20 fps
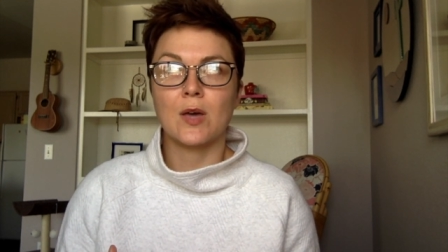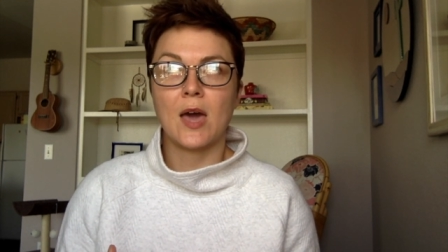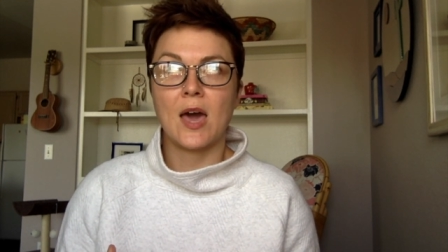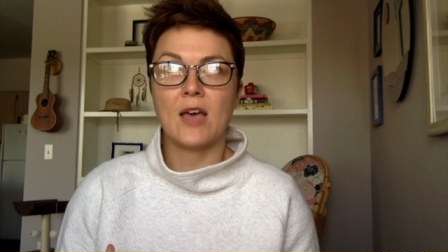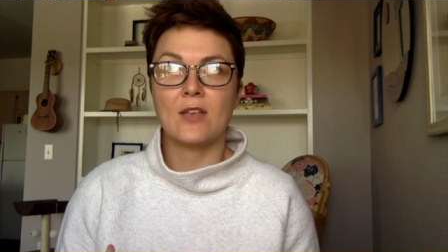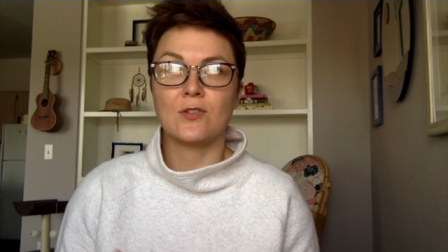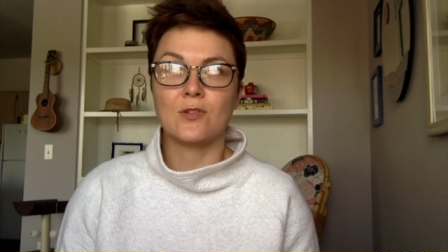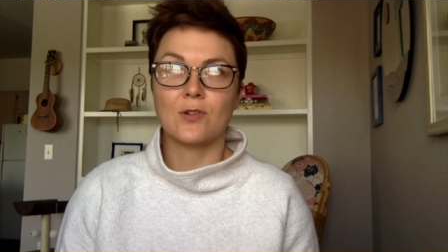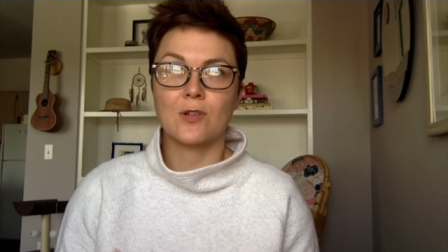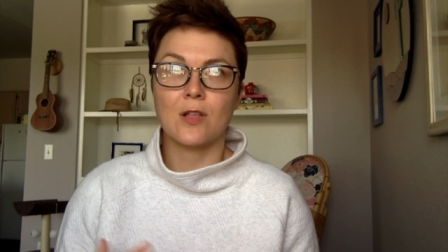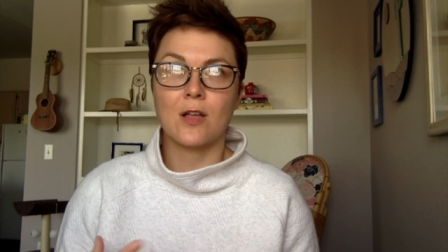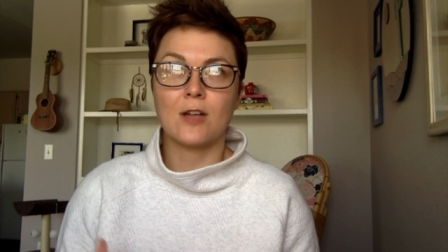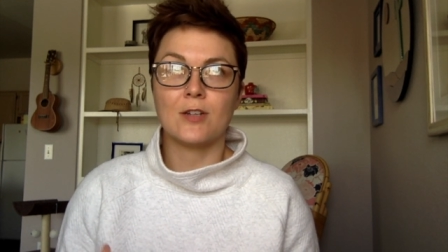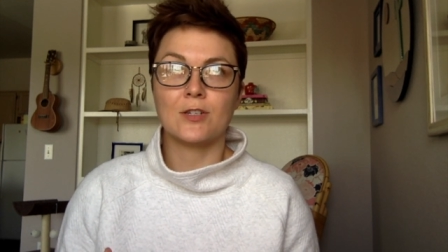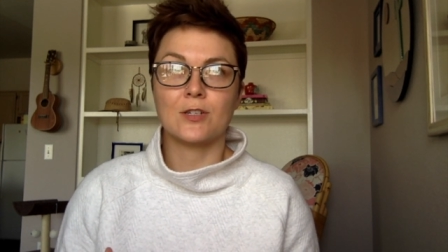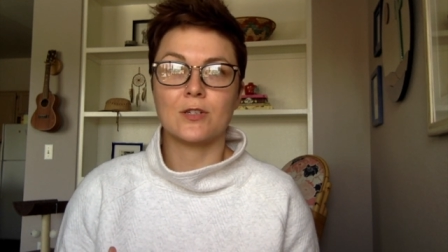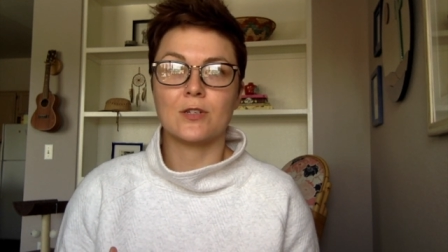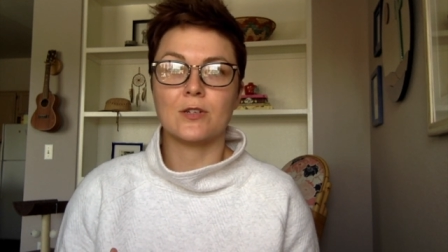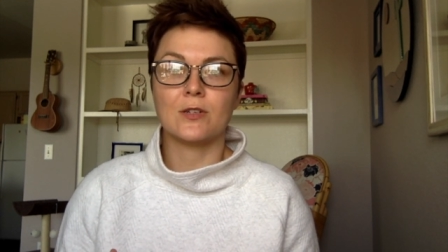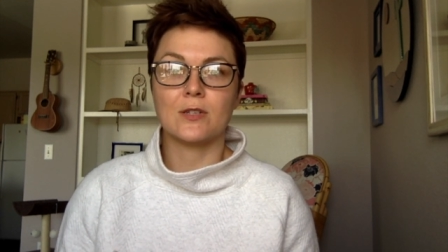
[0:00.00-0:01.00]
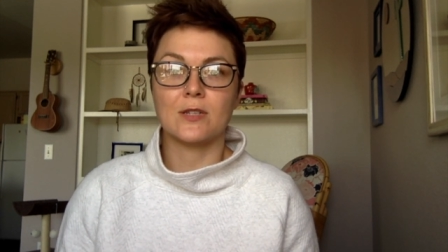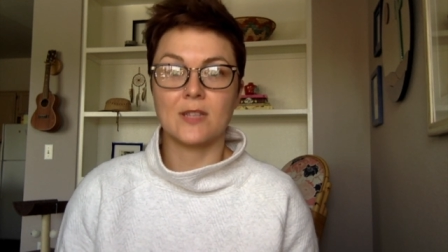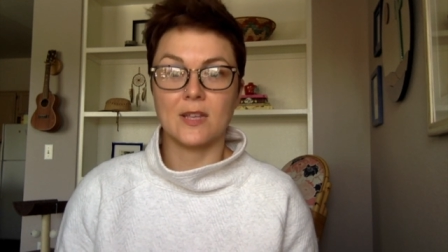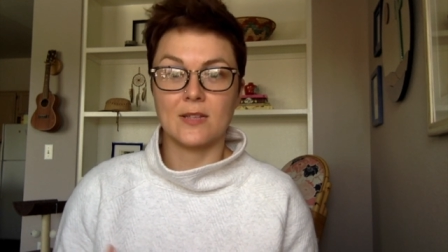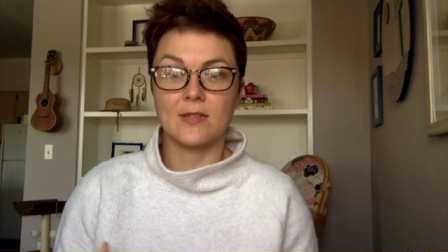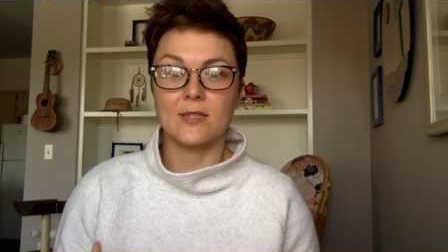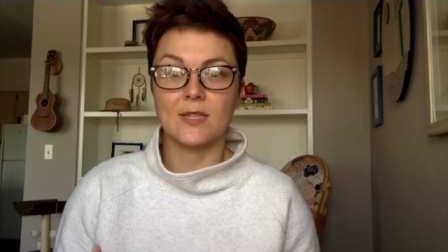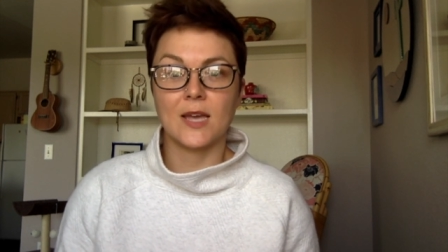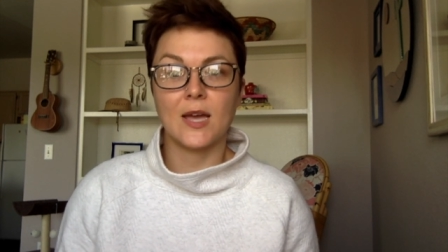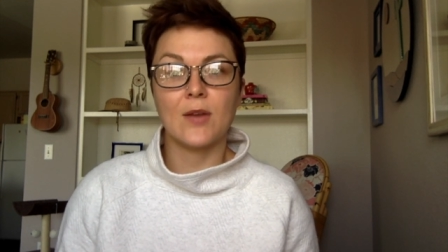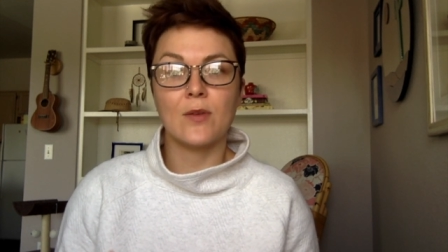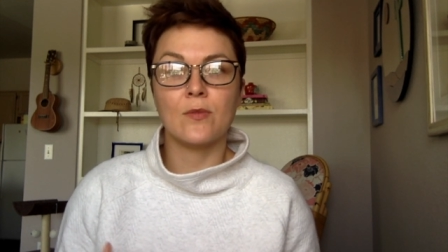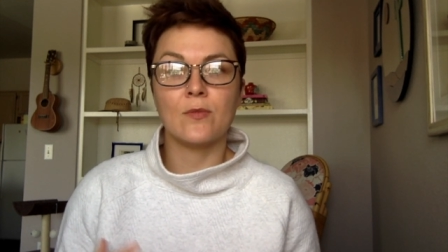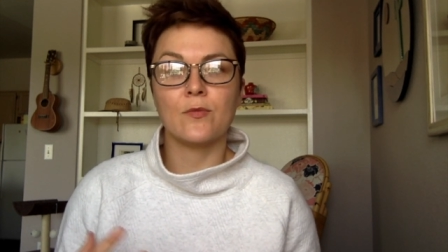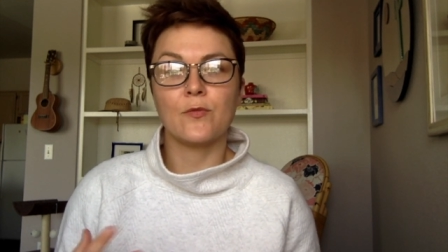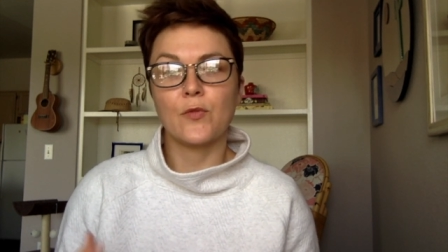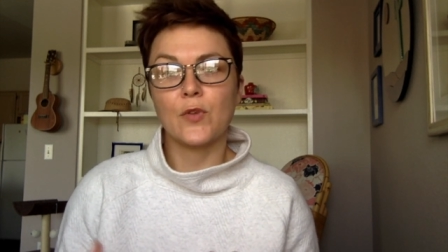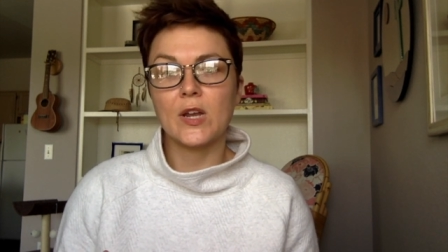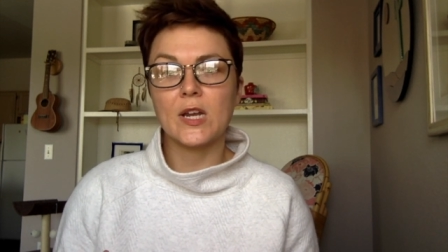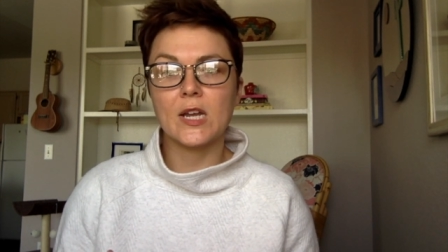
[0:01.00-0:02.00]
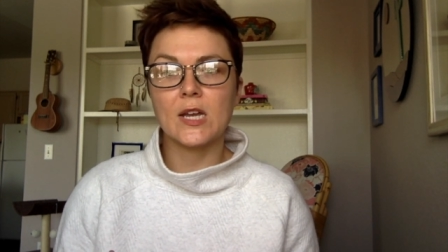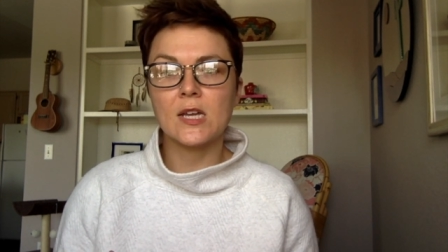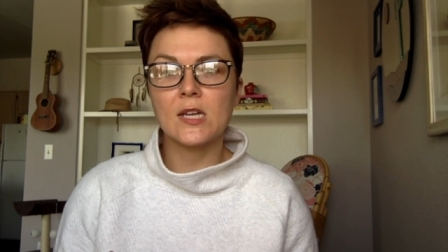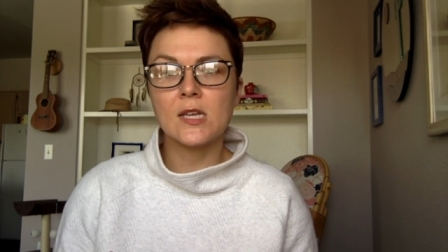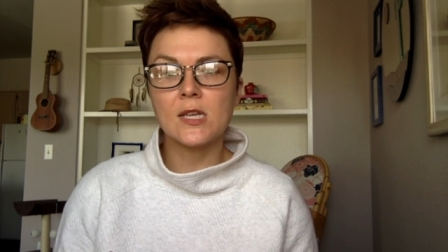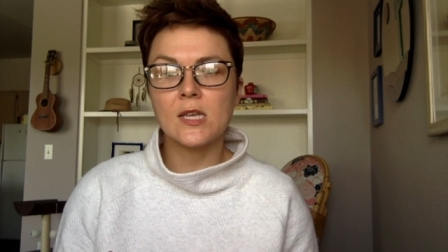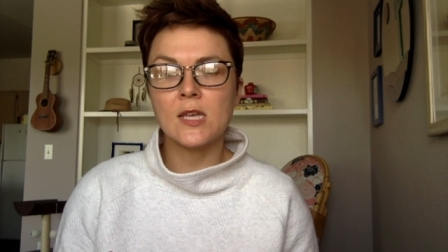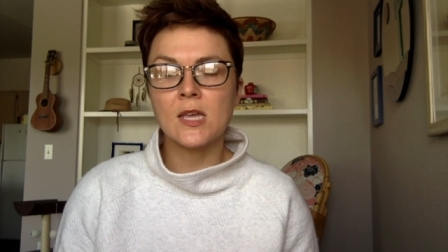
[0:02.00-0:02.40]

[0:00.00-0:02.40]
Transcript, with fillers: astrological sun sign reading